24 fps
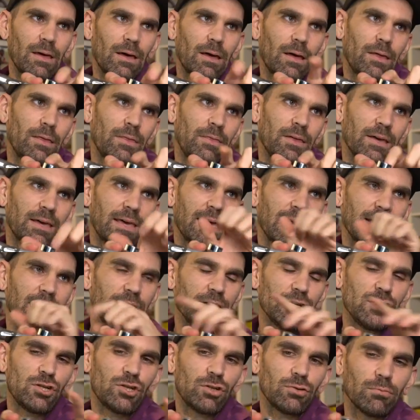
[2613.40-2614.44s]
the
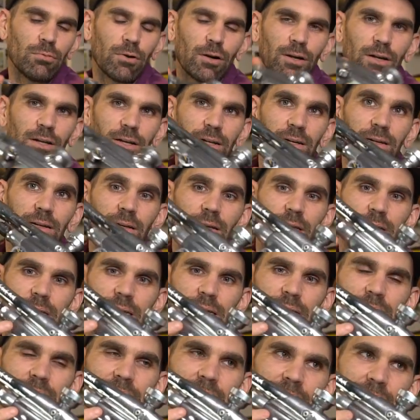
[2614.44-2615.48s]
gauge. We're gonna
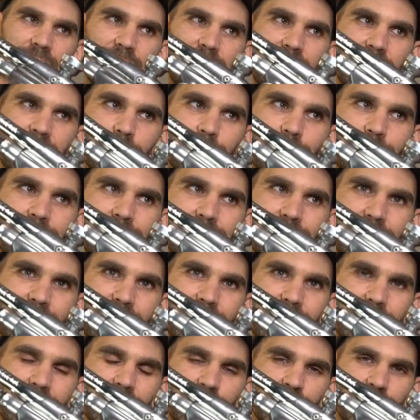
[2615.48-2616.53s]
get rid of the
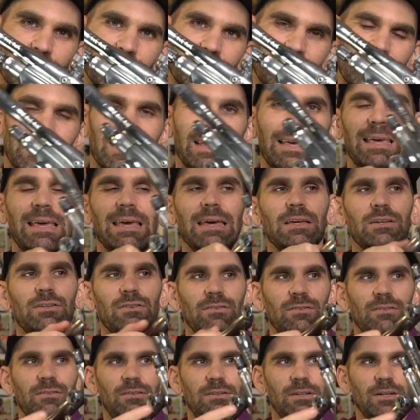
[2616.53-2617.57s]
gauge because the gauge
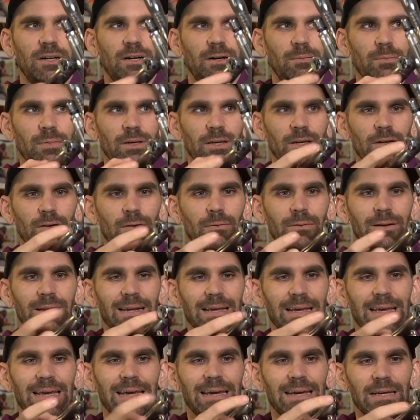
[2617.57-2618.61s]
is dumb. You don't need a
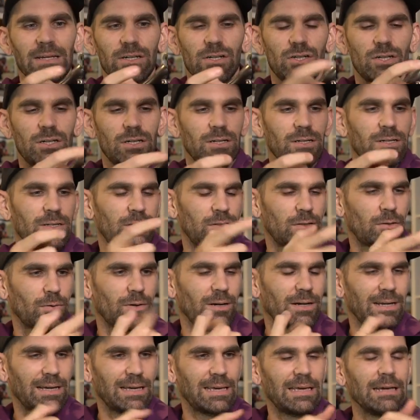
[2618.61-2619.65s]
gauge. So we're
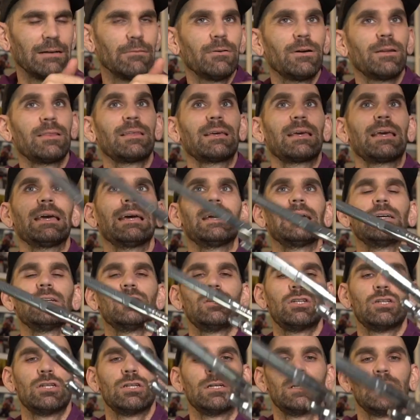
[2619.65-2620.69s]
gonna get rid of the
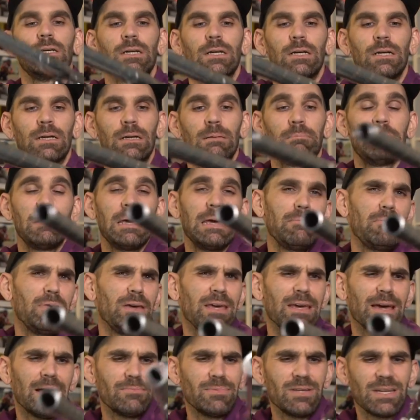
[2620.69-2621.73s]
gauge.
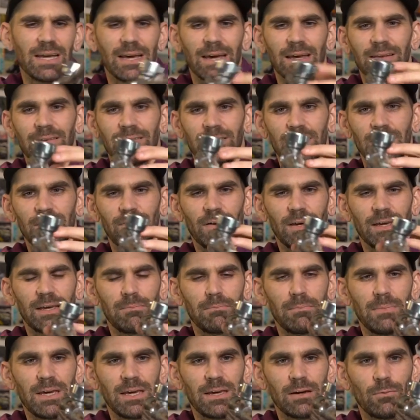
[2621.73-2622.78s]
Maybe, I mean, I gotta see if I can
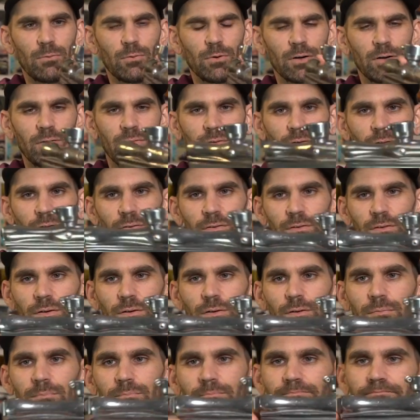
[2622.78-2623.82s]
make it work first though.